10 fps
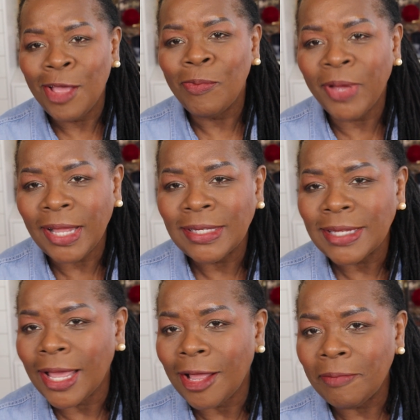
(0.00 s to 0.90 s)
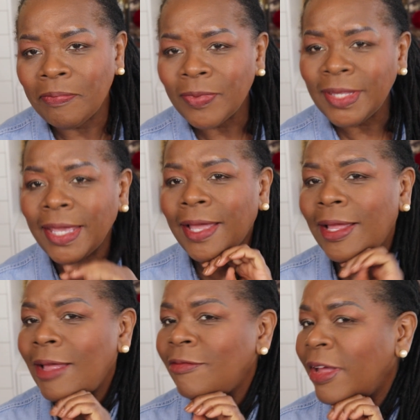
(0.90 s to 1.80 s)
But yeah,
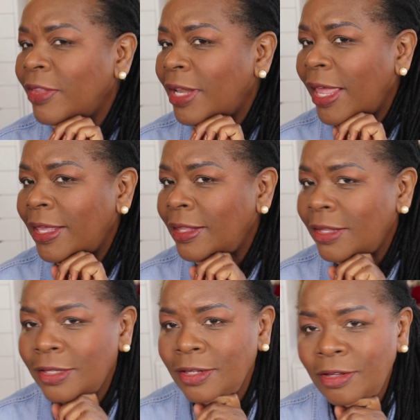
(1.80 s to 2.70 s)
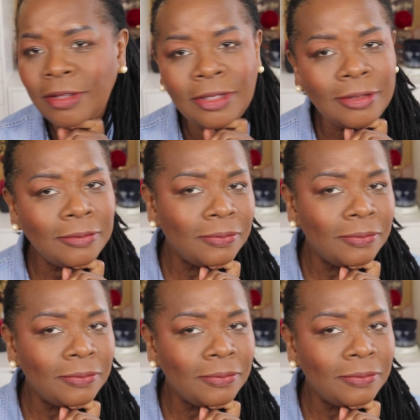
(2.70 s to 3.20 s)
I'm rather liking this look.